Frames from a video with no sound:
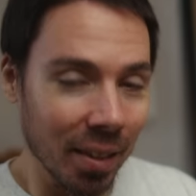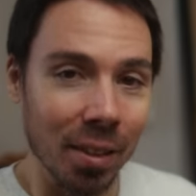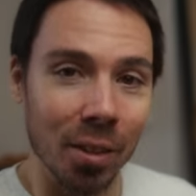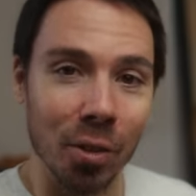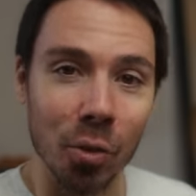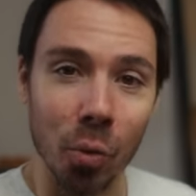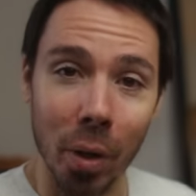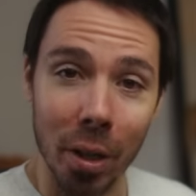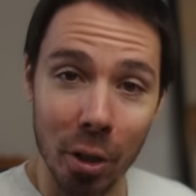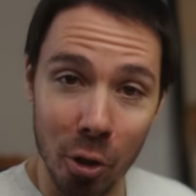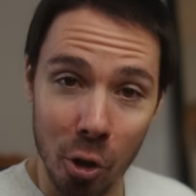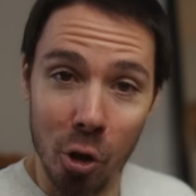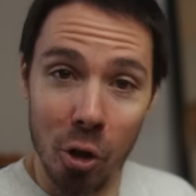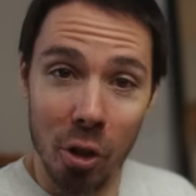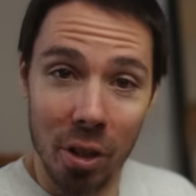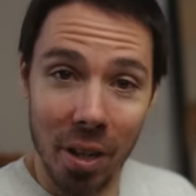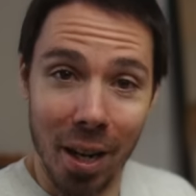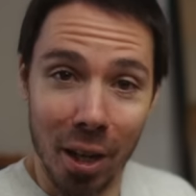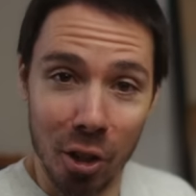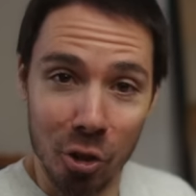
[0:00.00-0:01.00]
So I
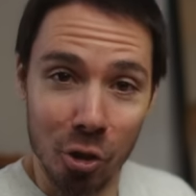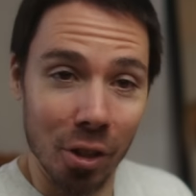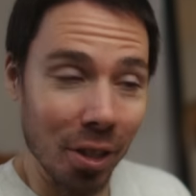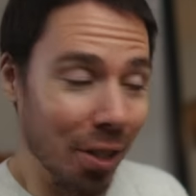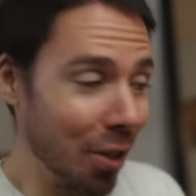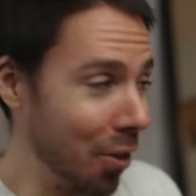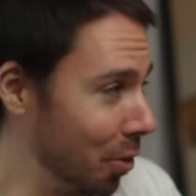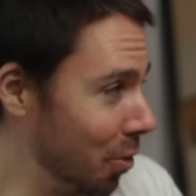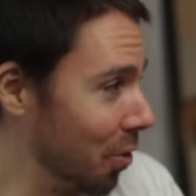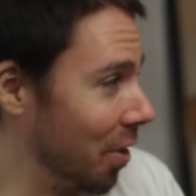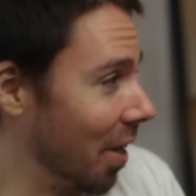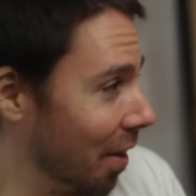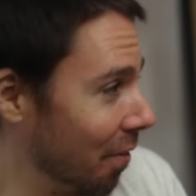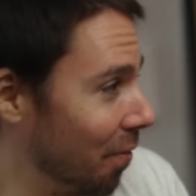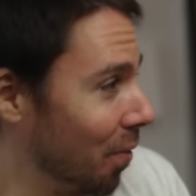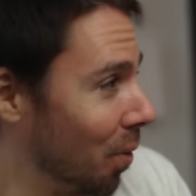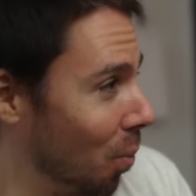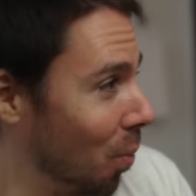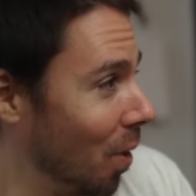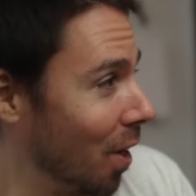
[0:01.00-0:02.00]
could actually use that
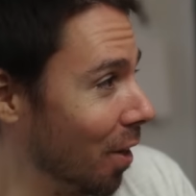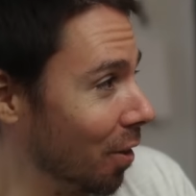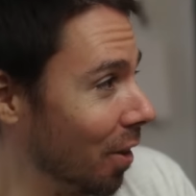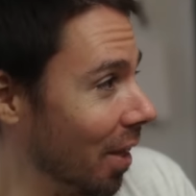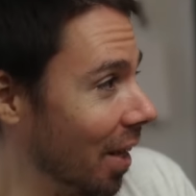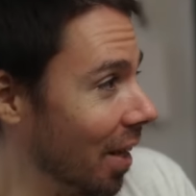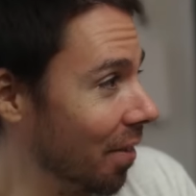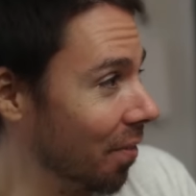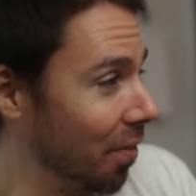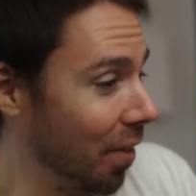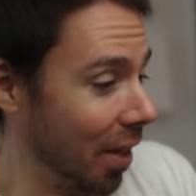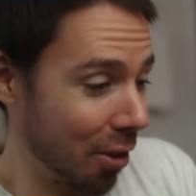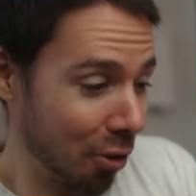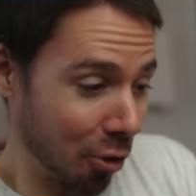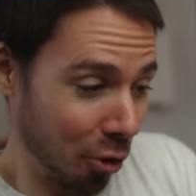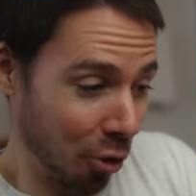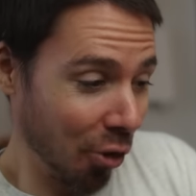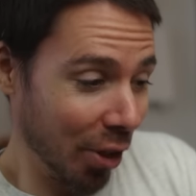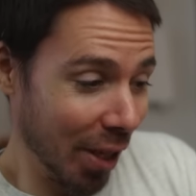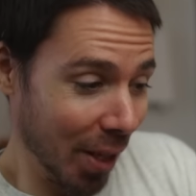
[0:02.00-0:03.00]
for wildlife. That
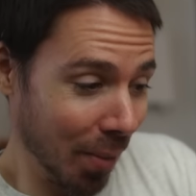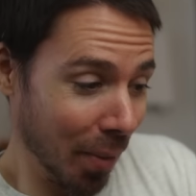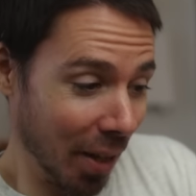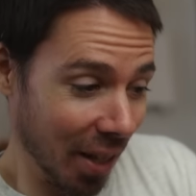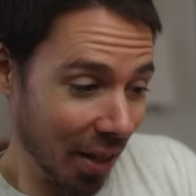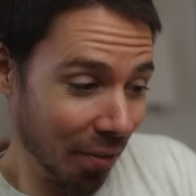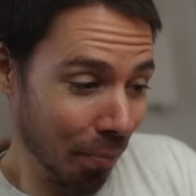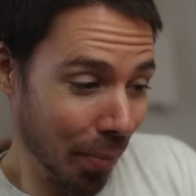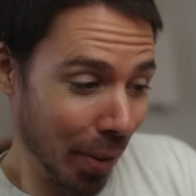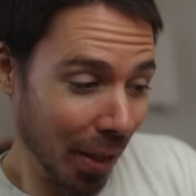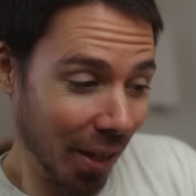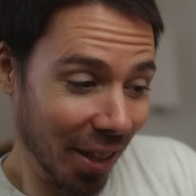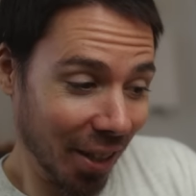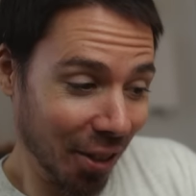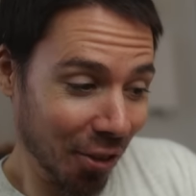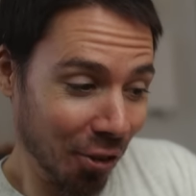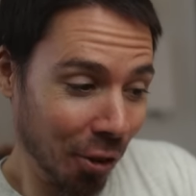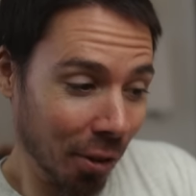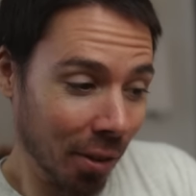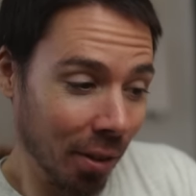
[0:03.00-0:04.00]
screen might even be
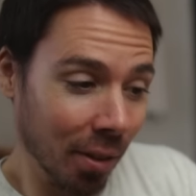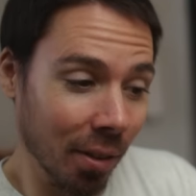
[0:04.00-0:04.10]
nice.